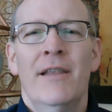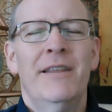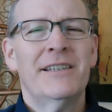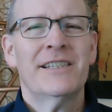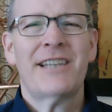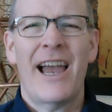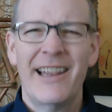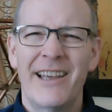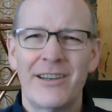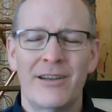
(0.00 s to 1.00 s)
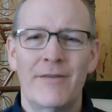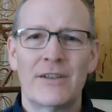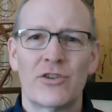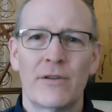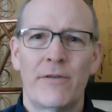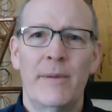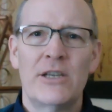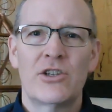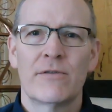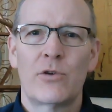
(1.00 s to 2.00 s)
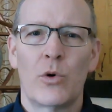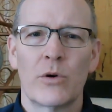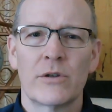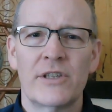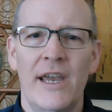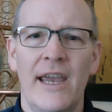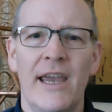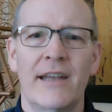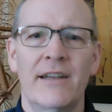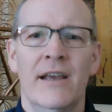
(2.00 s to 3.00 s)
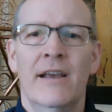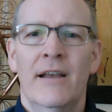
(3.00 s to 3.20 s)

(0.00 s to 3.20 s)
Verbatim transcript: This is highly unconventional information, of course, and